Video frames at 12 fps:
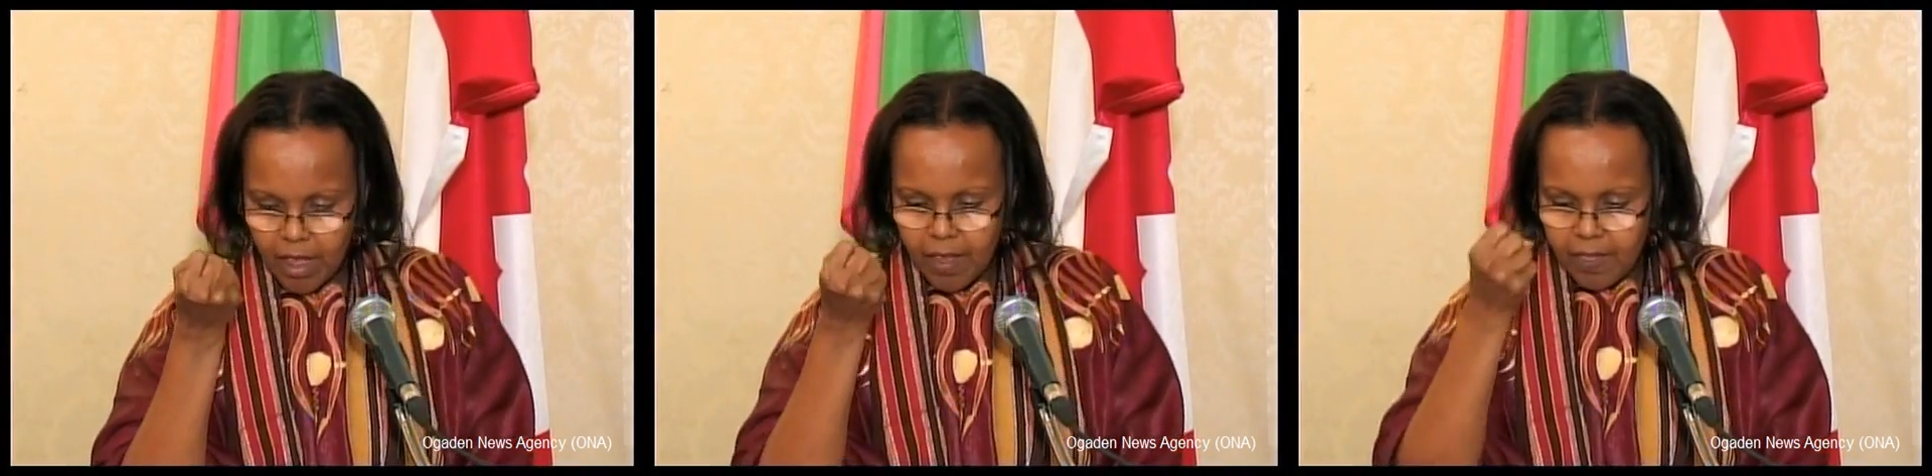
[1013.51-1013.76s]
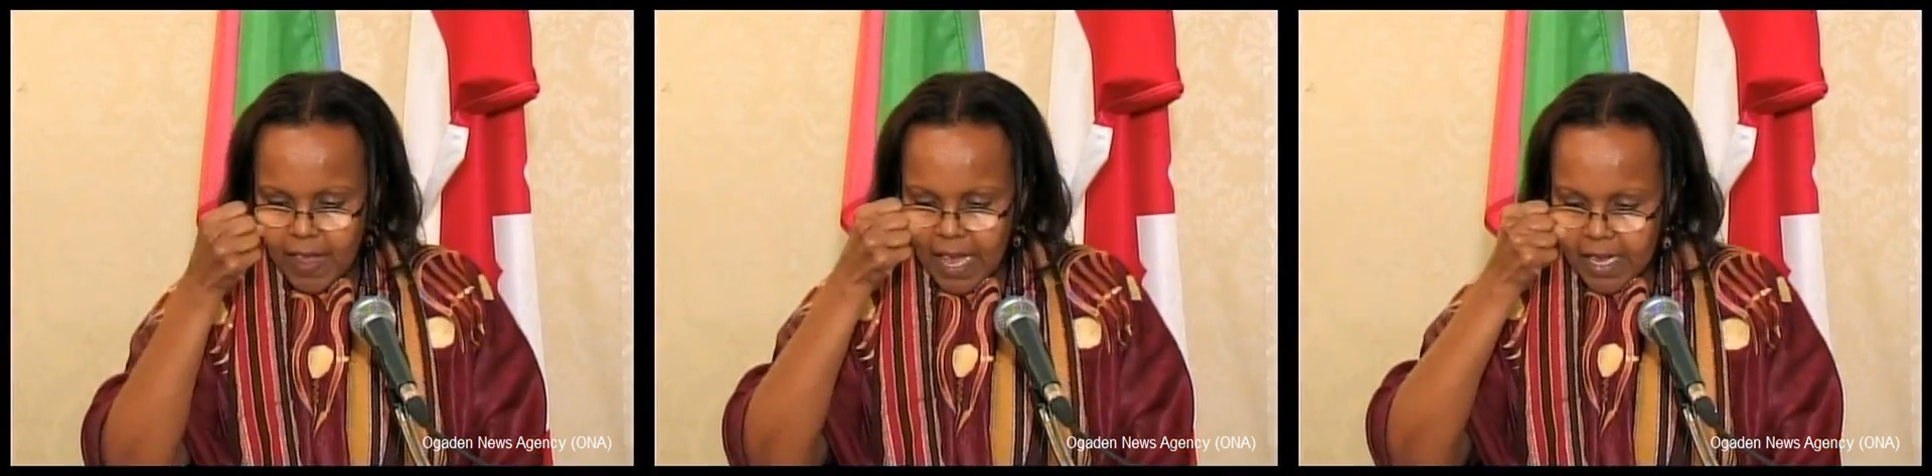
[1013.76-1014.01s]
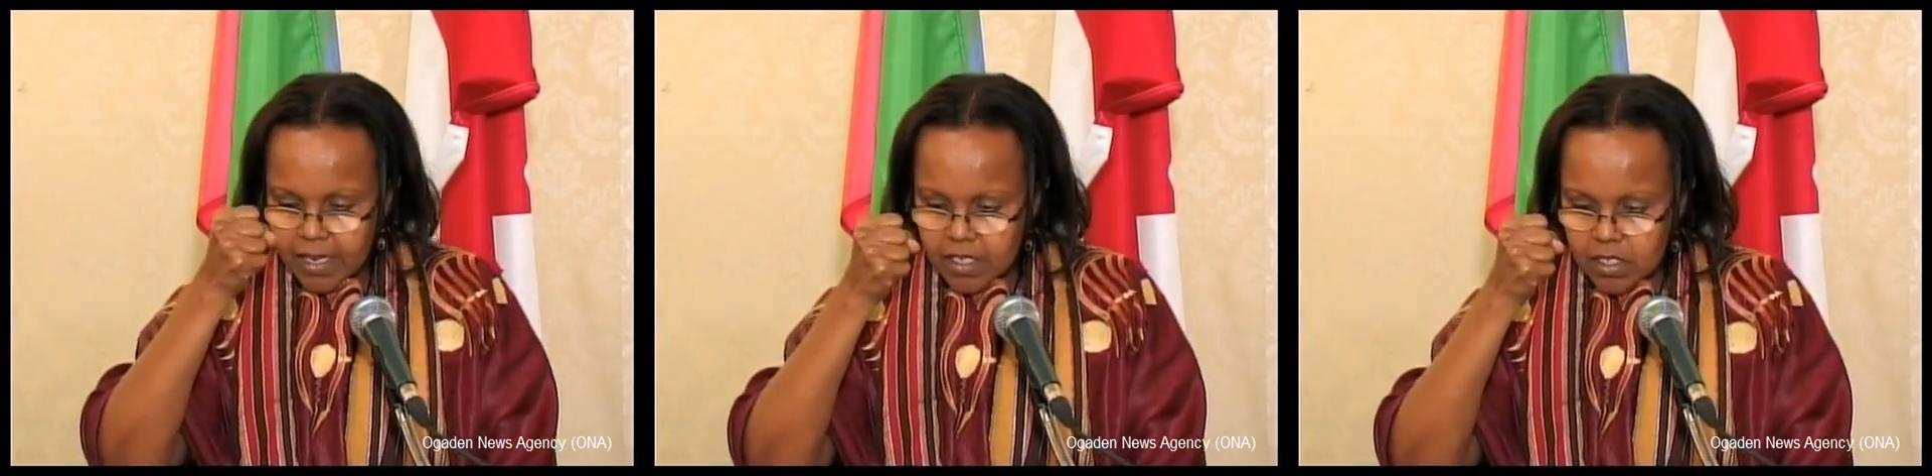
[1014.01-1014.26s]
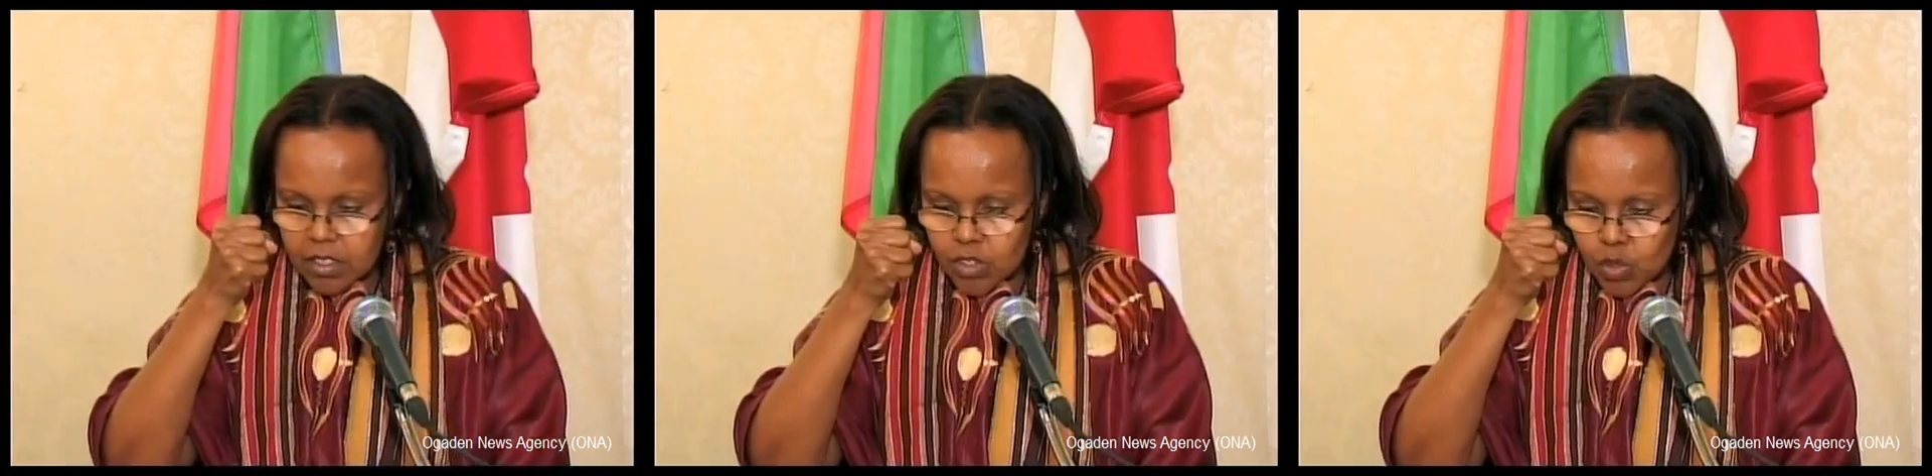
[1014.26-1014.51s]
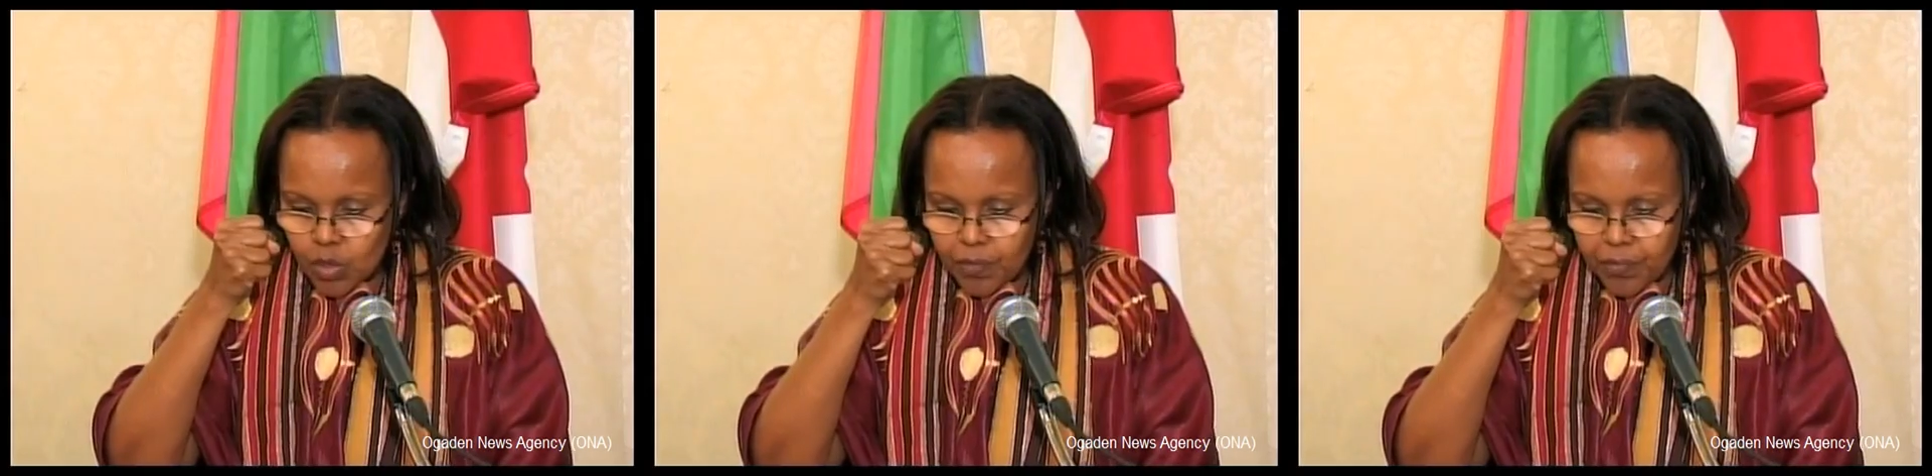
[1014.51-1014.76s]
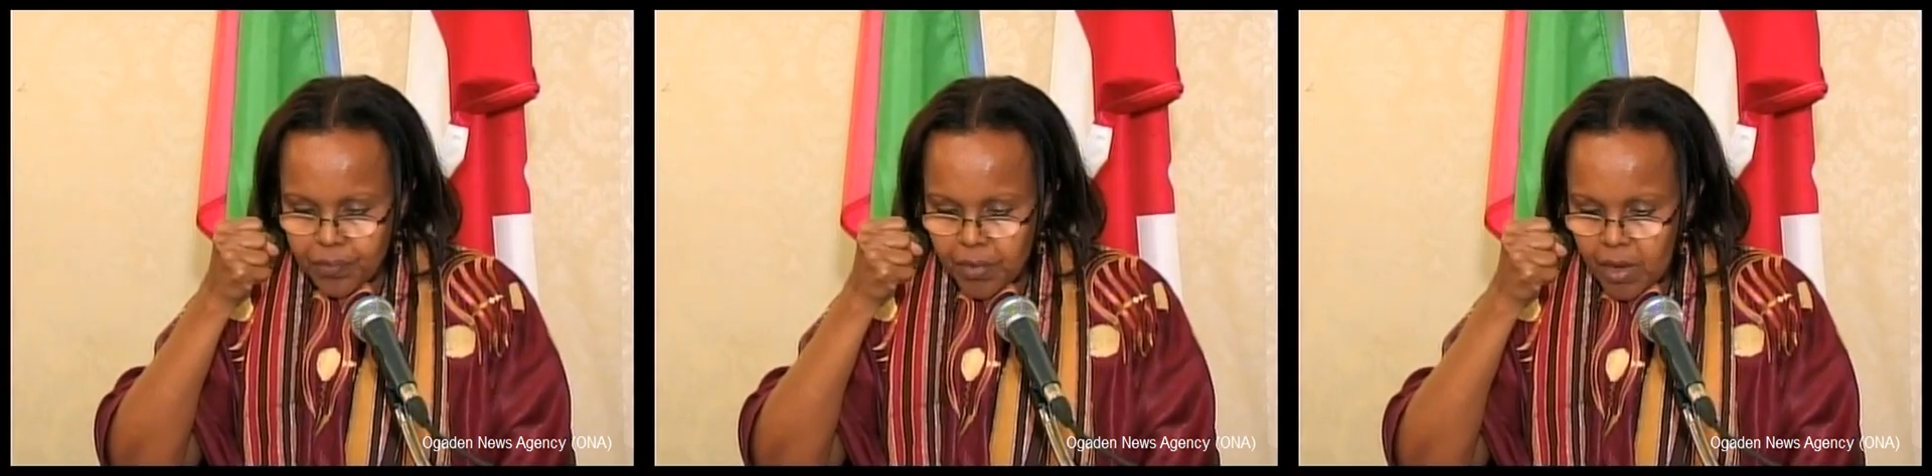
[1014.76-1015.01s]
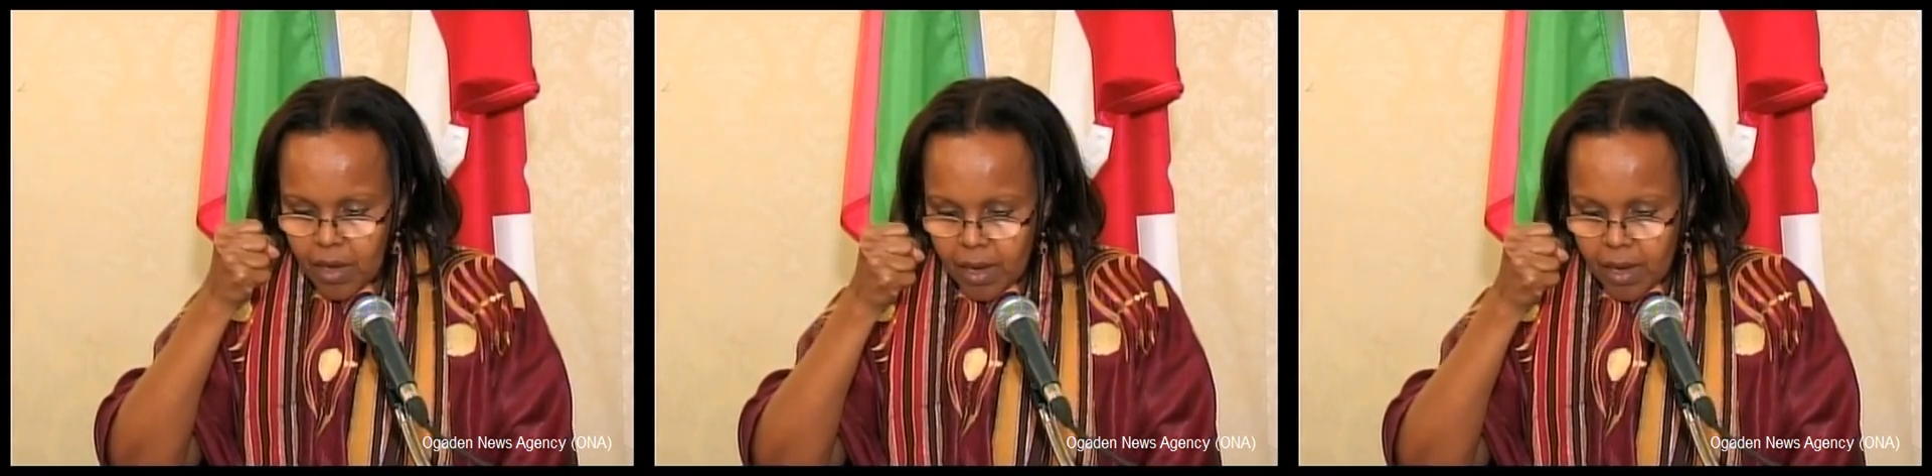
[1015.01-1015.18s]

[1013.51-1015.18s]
that sort of,